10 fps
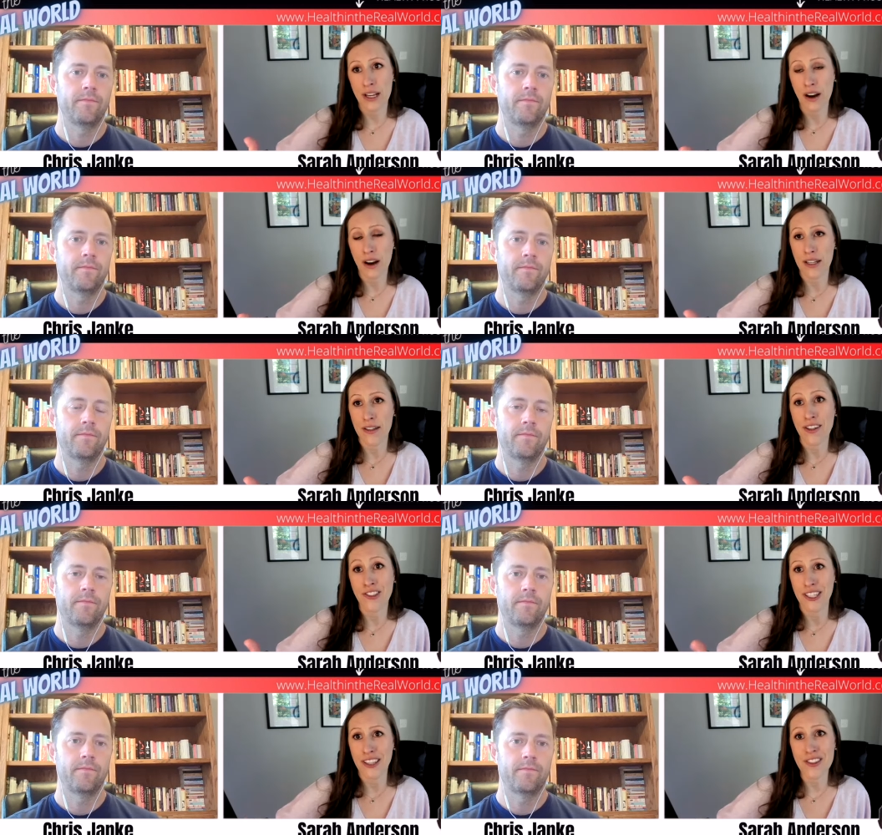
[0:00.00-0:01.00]
Speaker 1: on
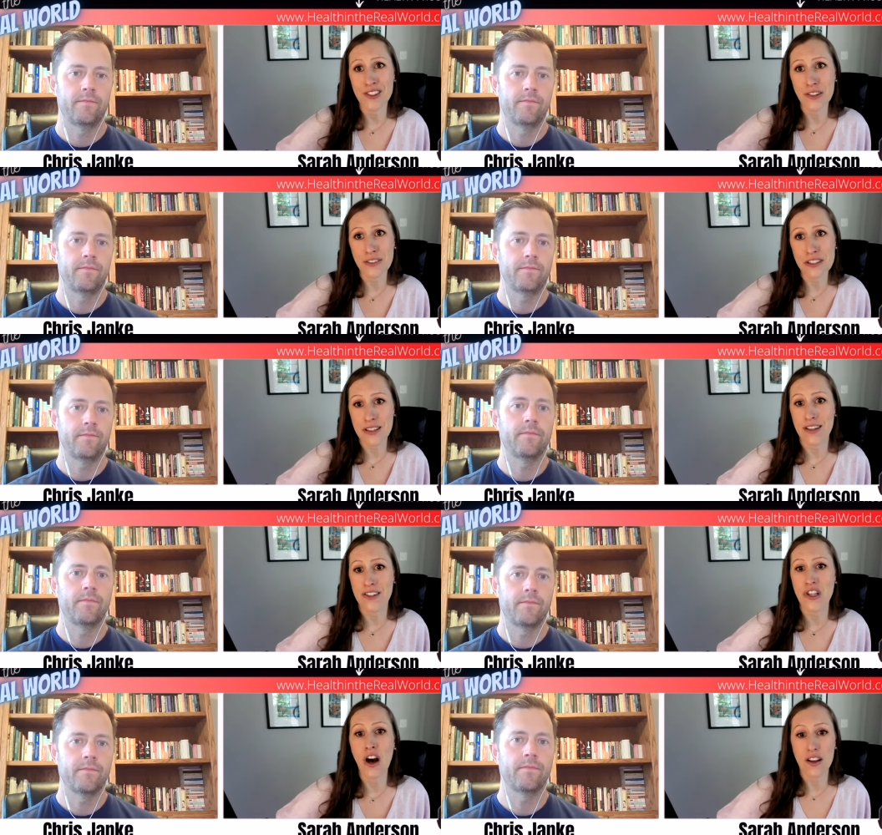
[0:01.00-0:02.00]
underneath the surface that
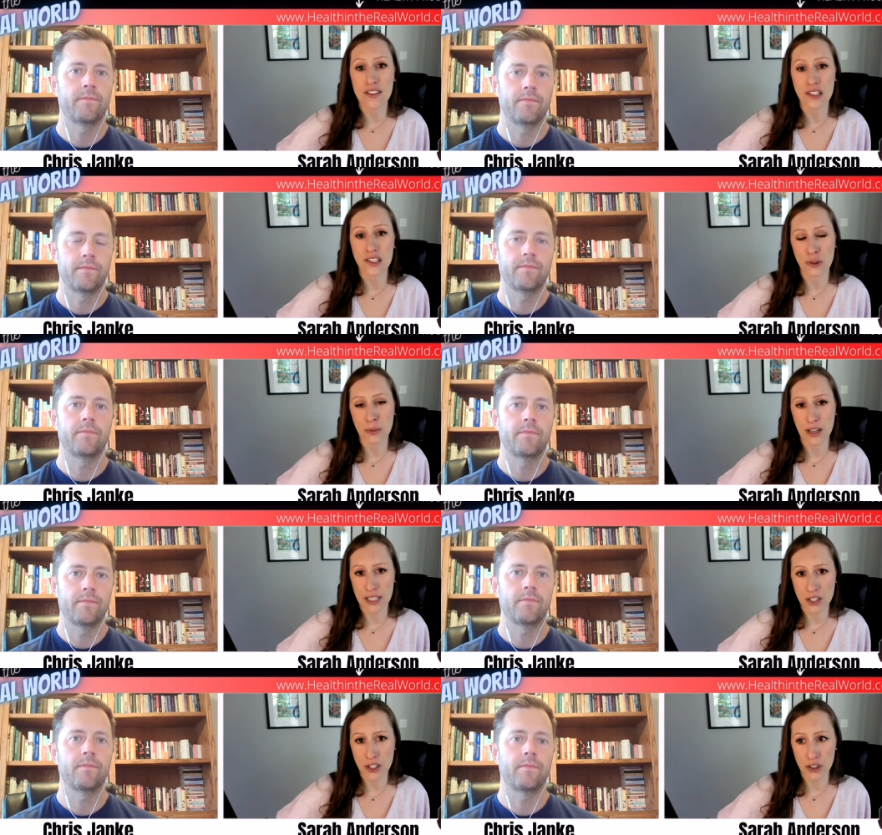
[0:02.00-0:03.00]
is causing your
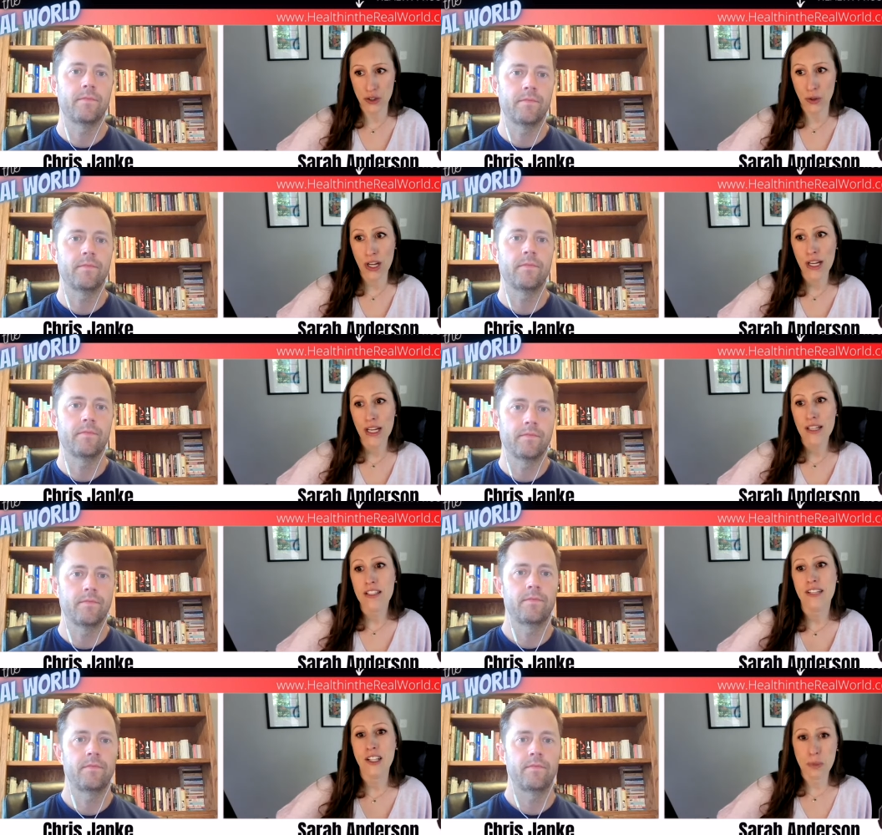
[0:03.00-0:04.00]
body to
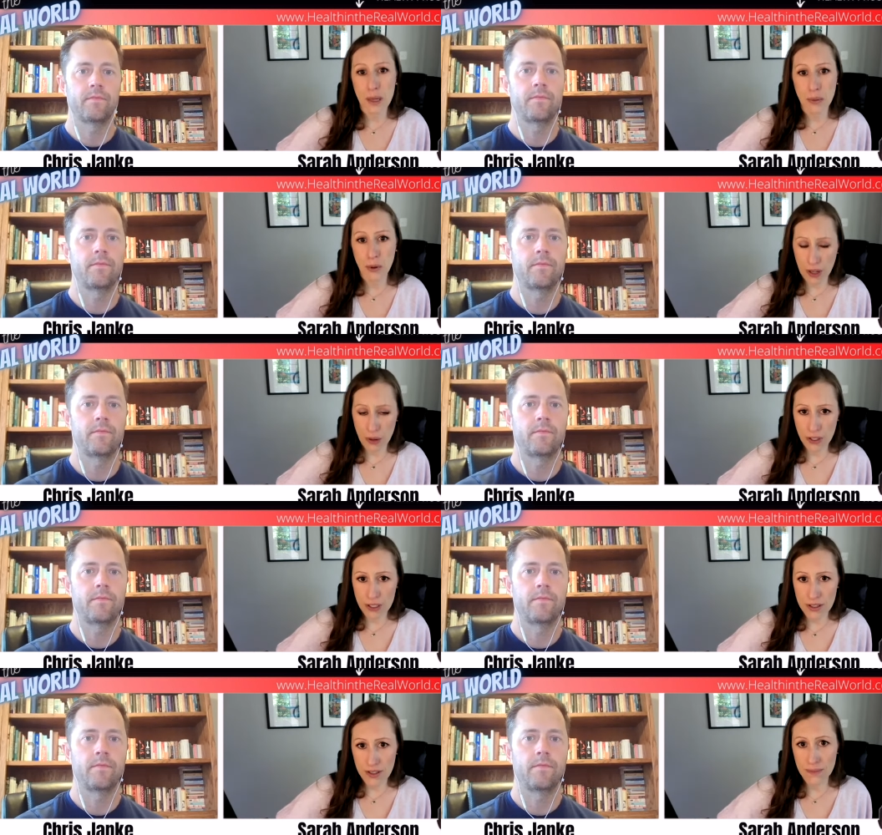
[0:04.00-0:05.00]
develop
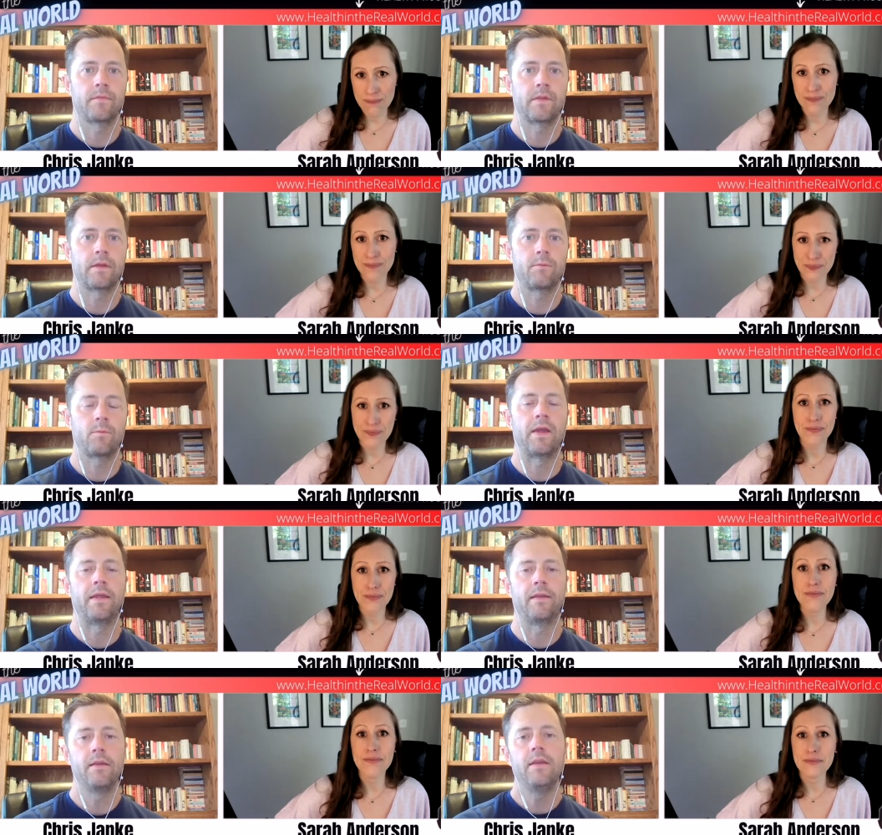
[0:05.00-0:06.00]
hypothyroidism.
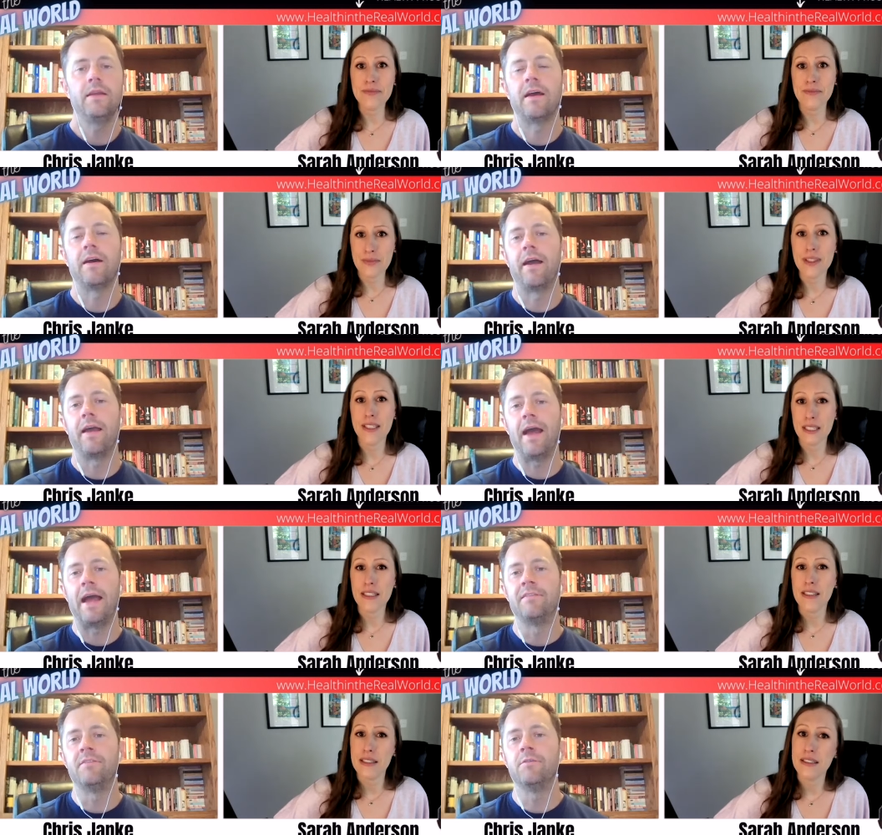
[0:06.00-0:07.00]
Speaker 2: Right. Now, I, I
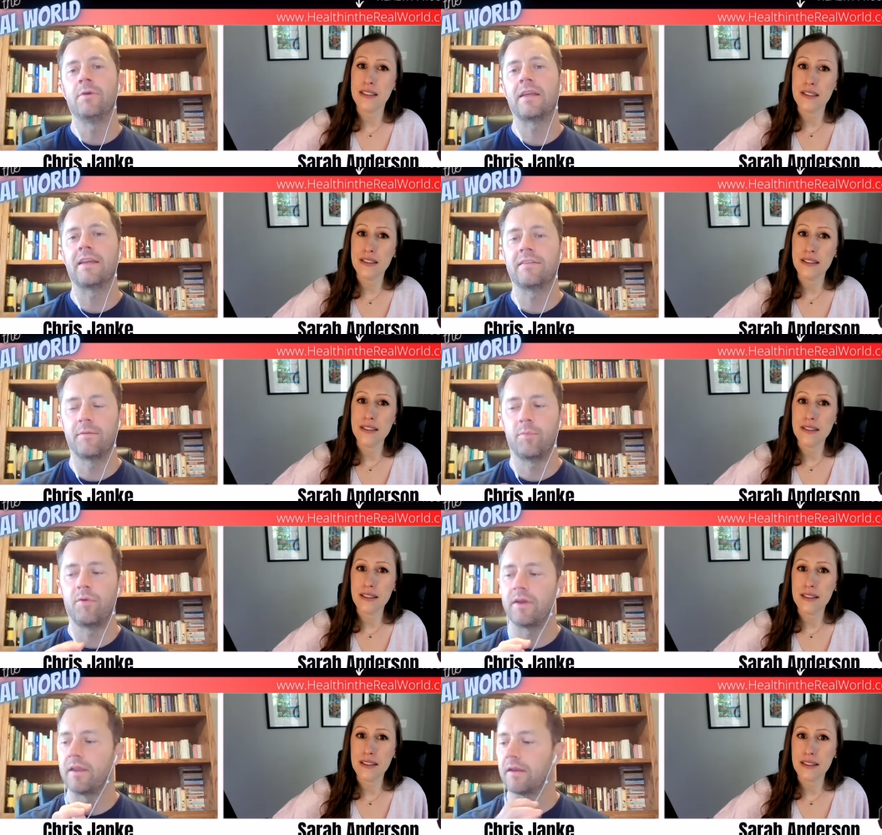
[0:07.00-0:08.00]
do want to get to the
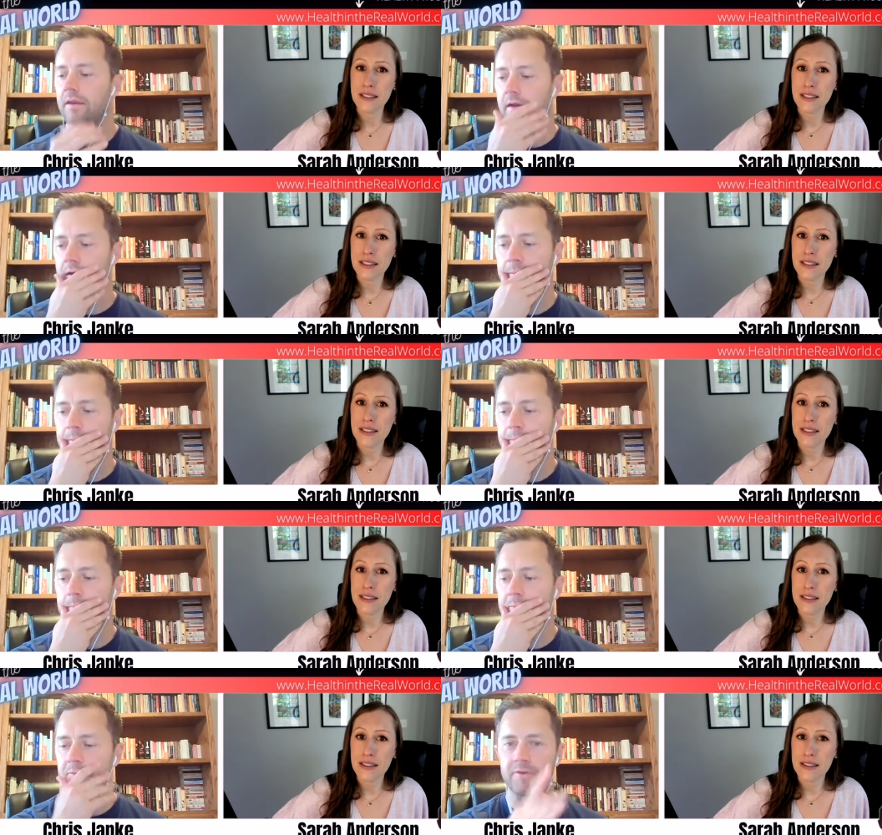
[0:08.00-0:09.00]
point um,
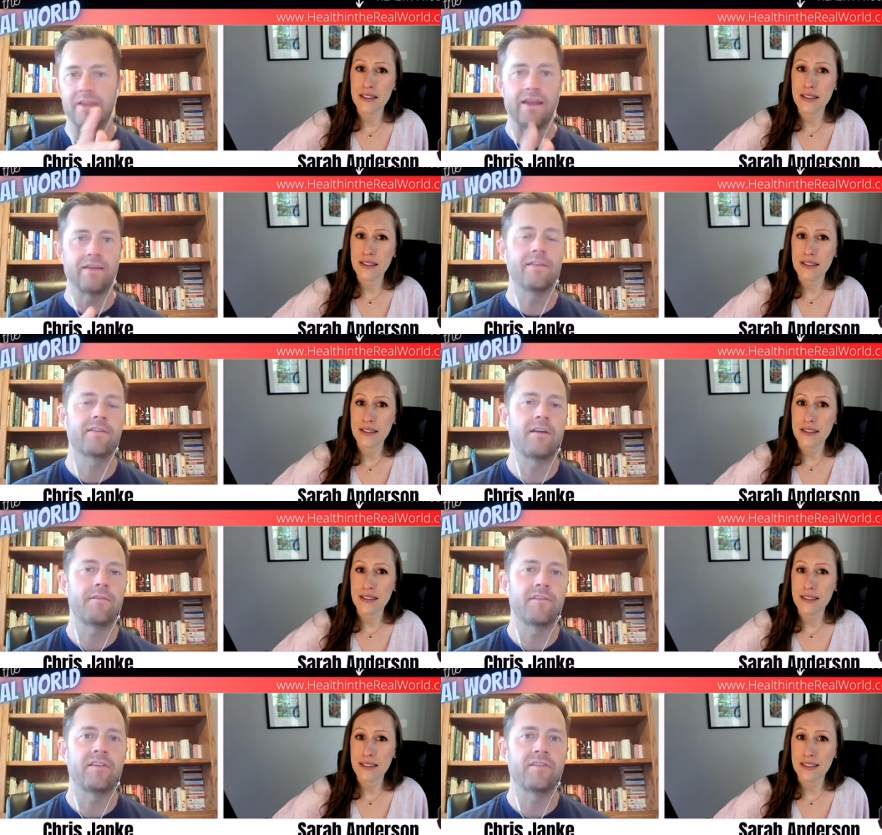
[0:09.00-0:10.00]
toward the end of this
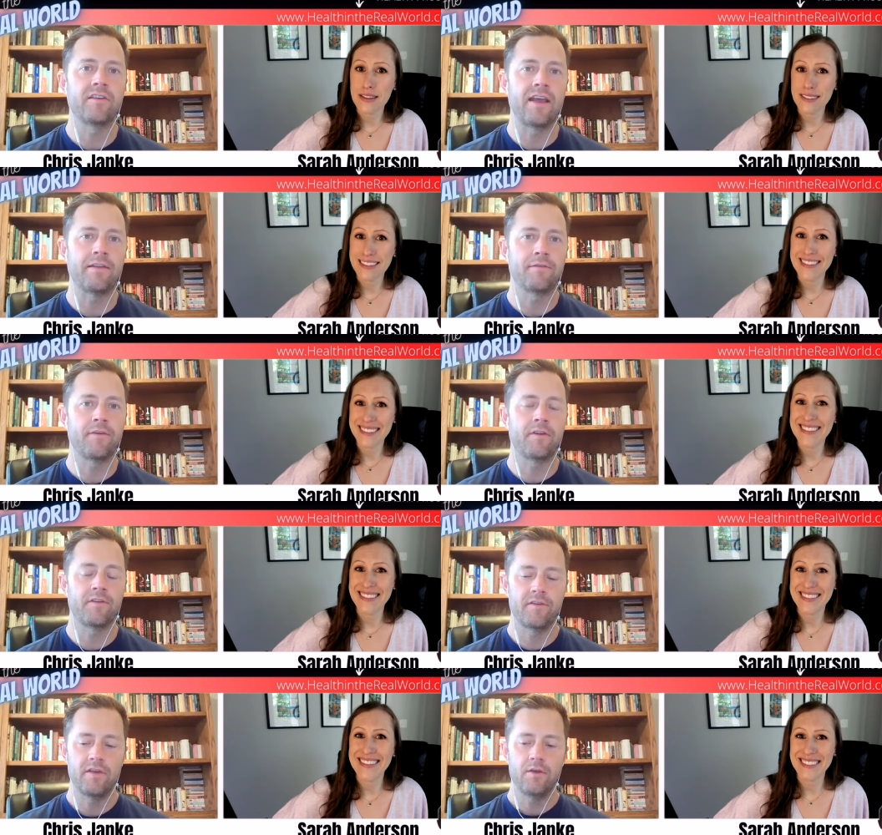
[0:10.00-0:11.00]
conversation as far
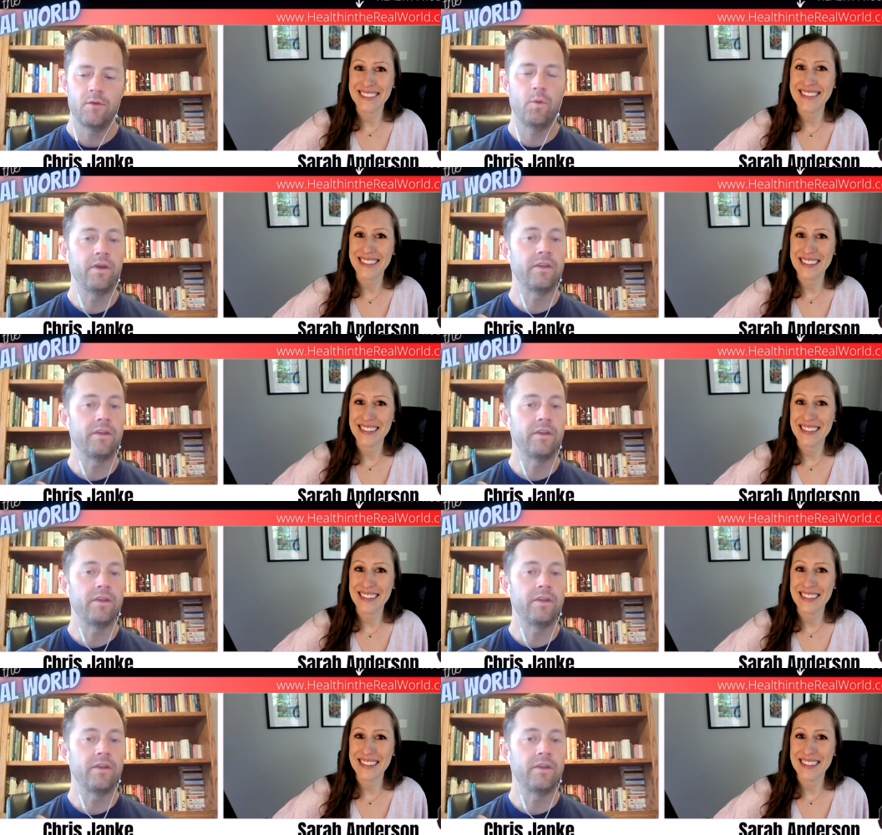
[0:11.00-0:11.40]
as what